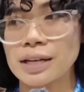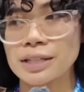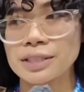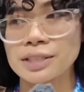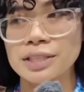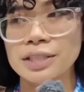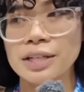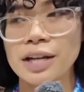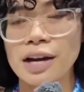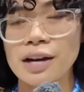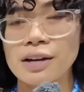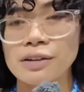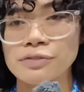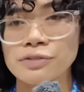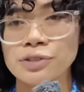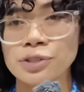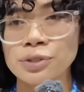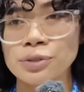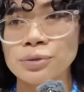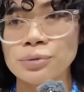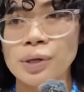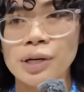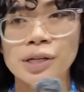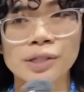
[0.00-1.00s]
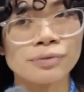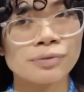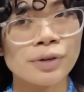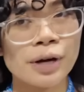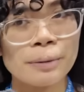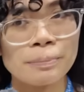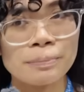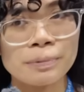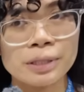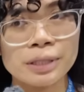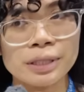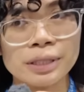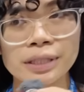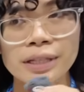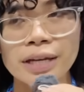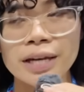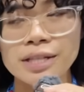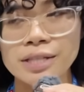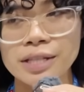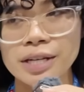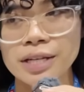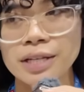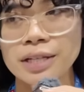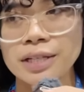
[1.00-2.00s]
I did have to unwrap it
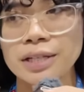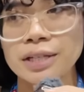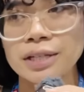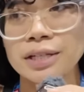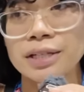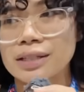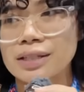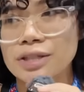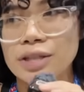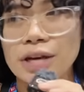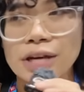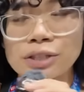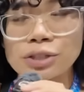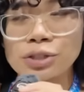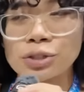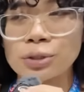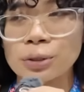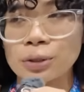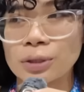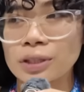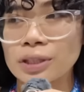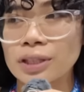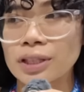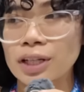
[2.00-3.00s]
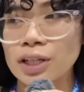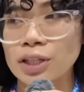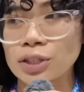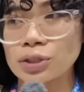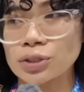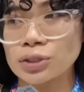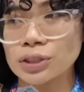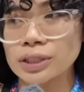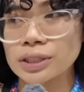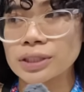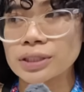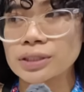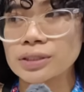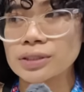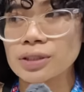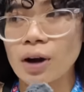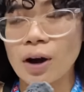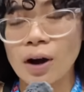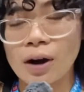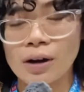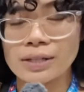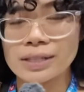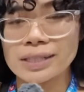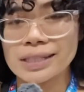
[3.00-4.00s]
and then that took a good
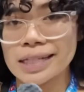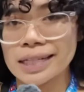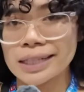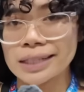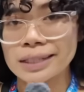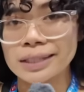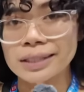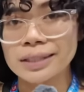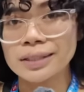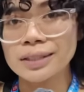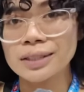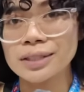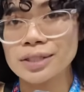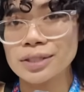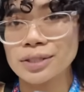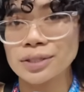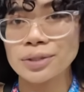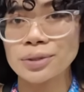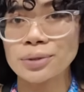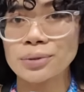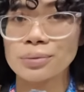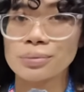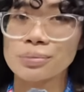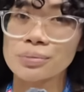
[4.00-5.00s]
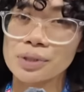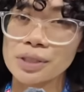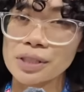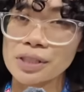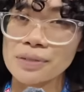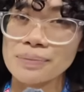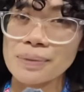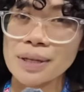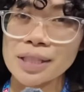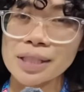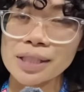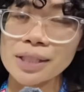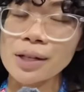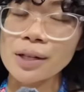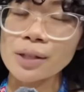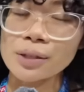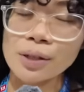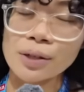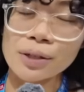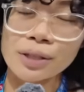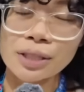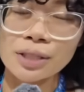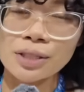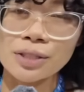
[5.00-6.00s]
hot second. So this made it a
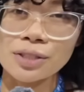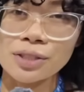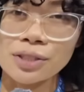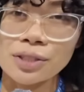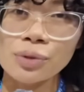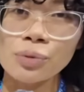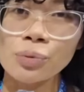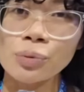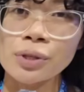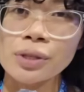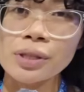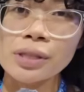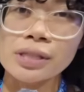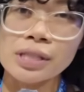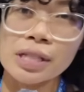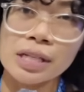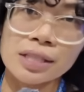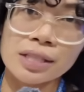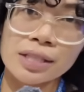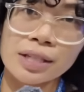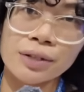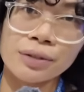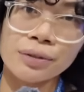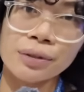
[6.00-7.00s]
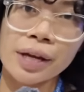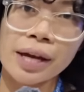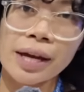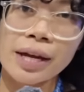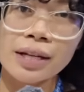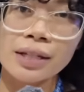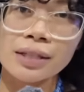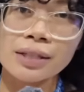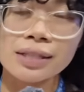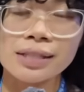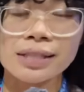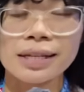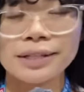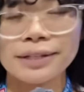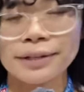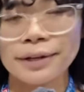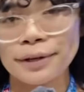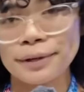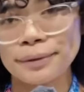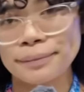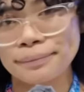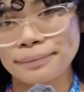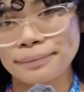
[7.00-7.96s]
lot easier with takedown and setting up.